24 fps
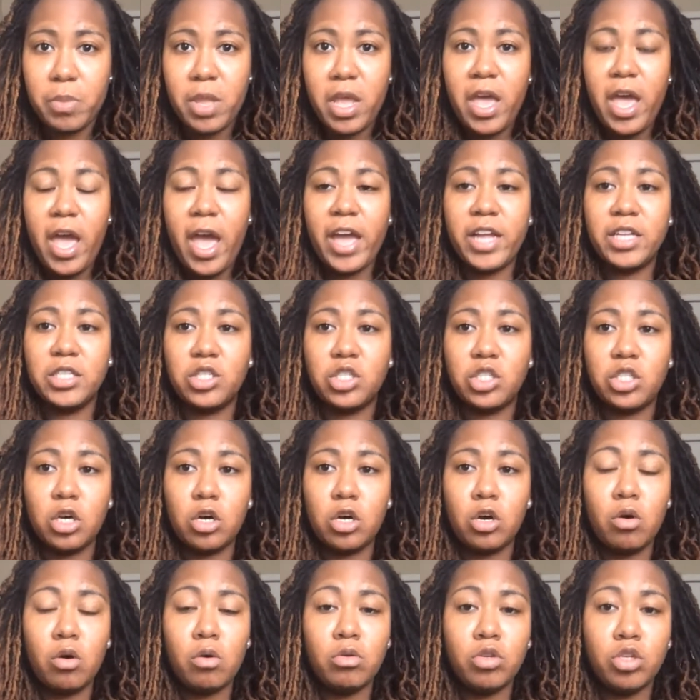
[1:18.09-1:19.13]
And
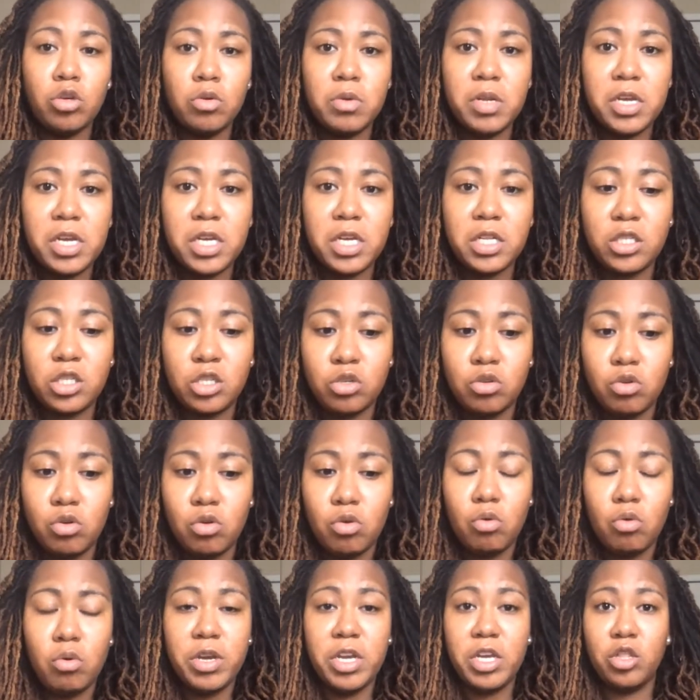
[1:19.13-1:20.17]
so you need to
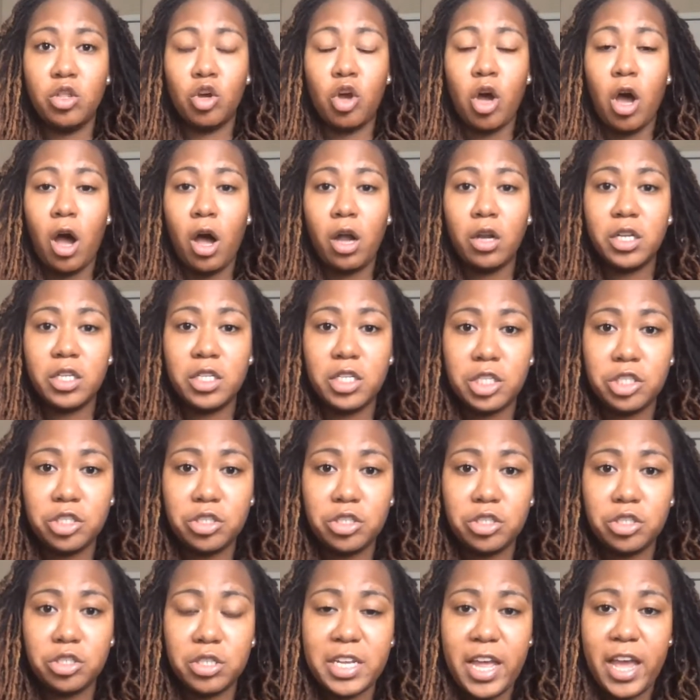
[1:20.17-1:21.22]
either call the district
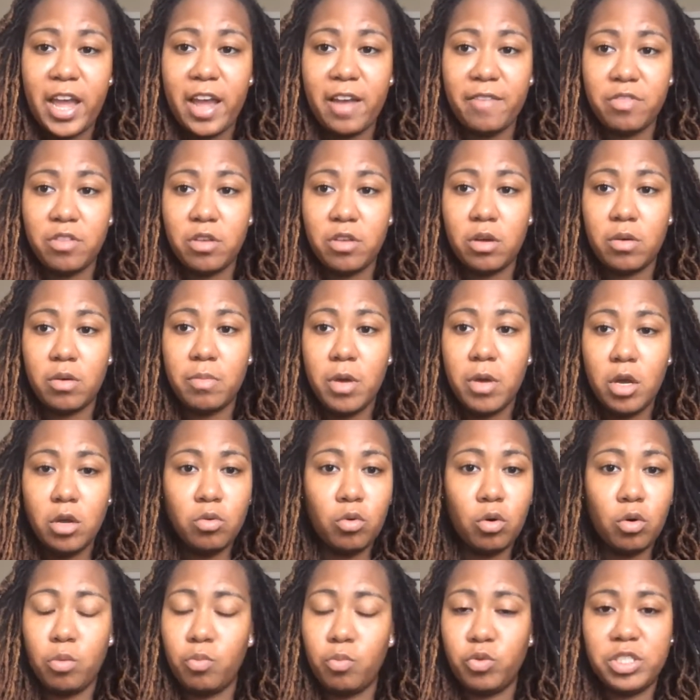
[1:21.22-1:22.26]
and have them, or
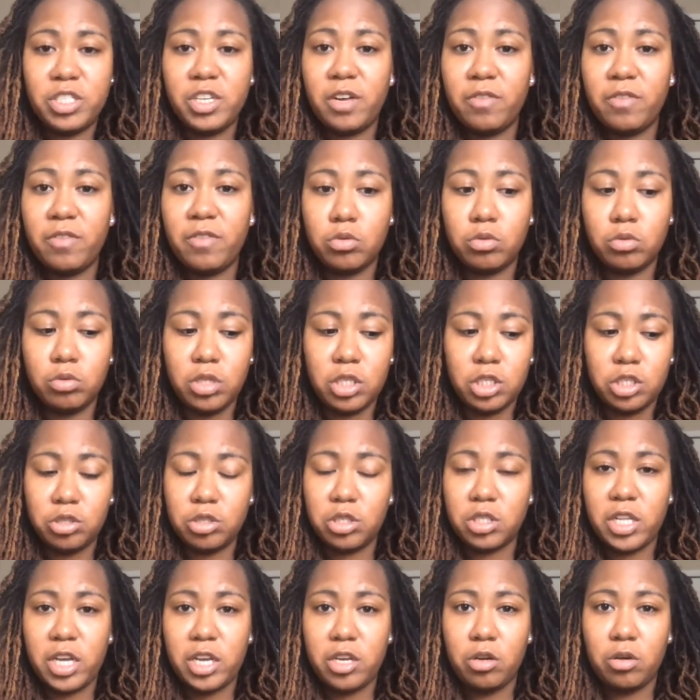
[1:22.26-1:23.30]
whichever school district
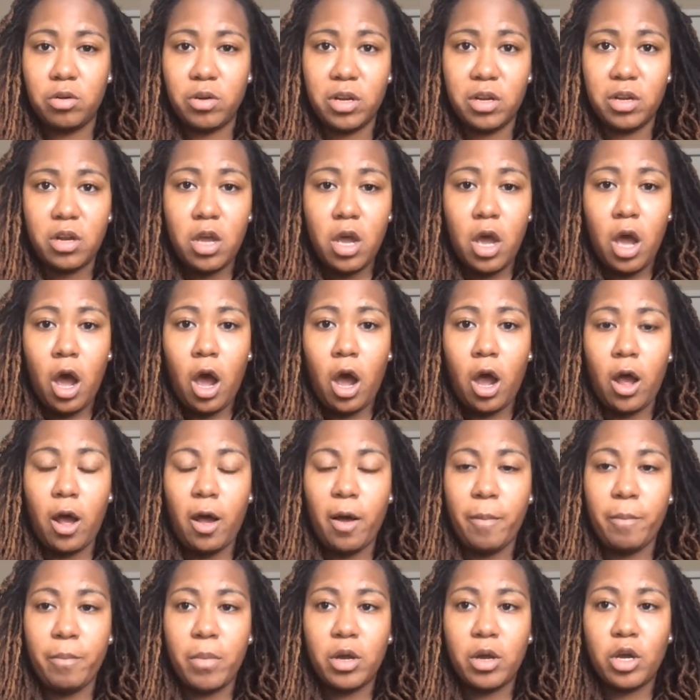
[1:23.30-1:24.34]
that you're in,
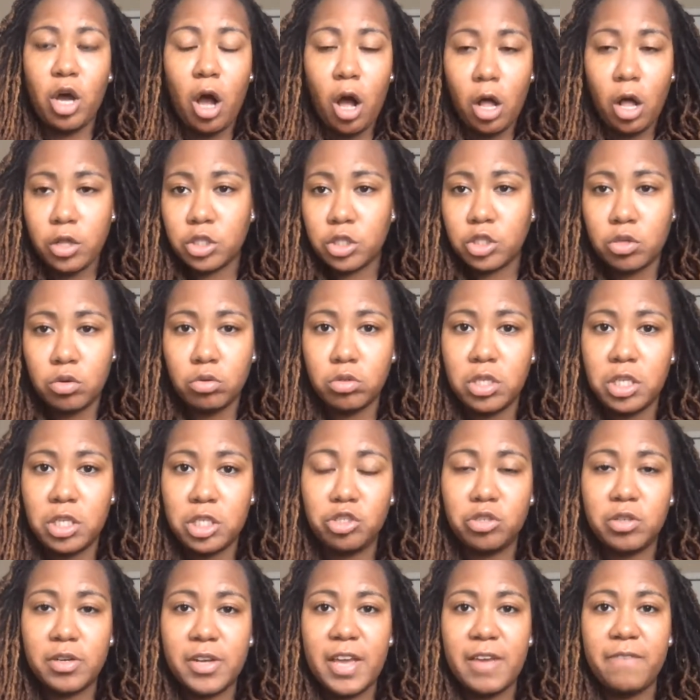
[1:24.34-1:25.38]
call the school
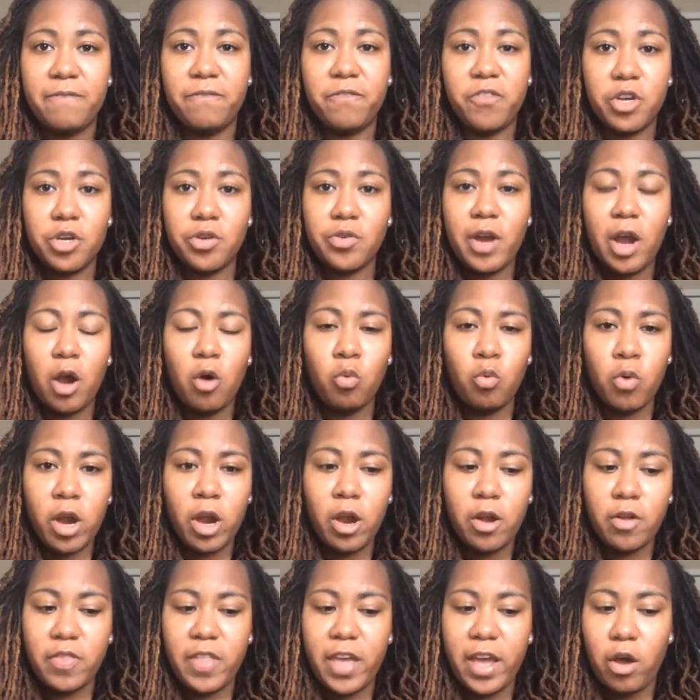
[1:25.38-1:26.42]
district and figure out where
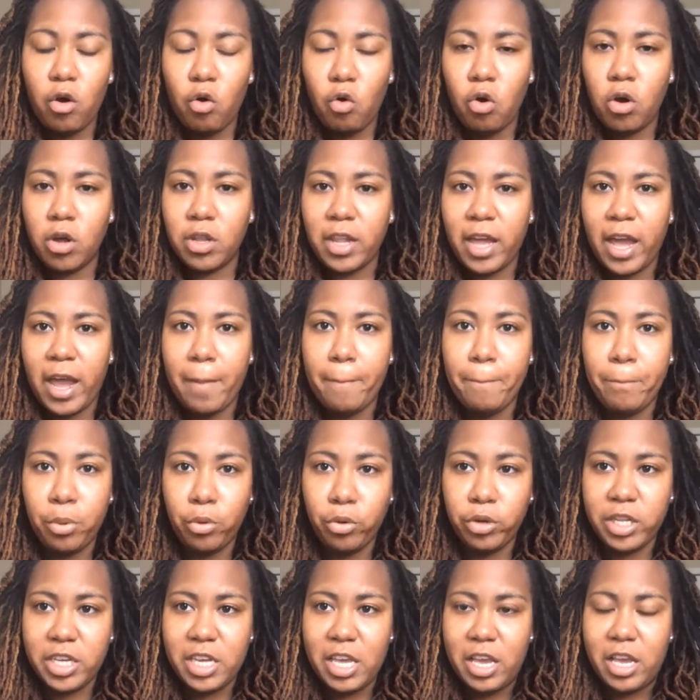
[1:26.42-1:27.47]
that online
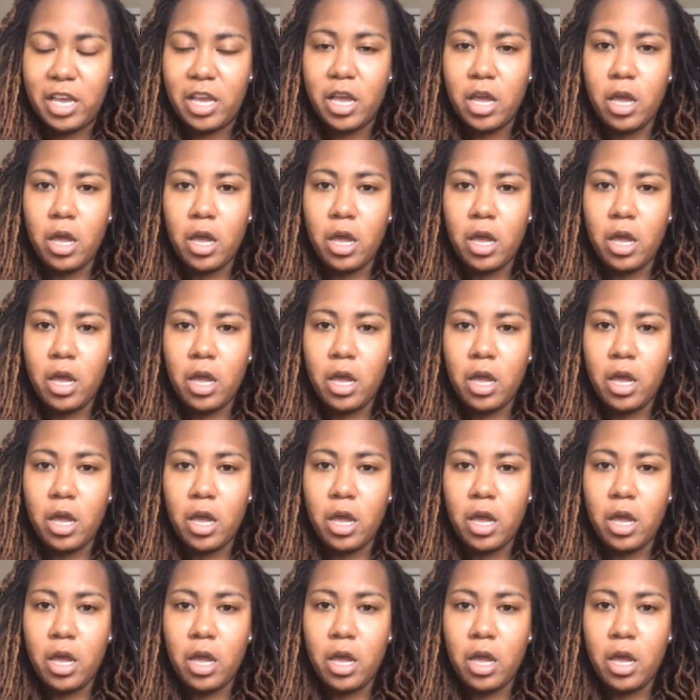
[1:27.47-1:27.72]
bullying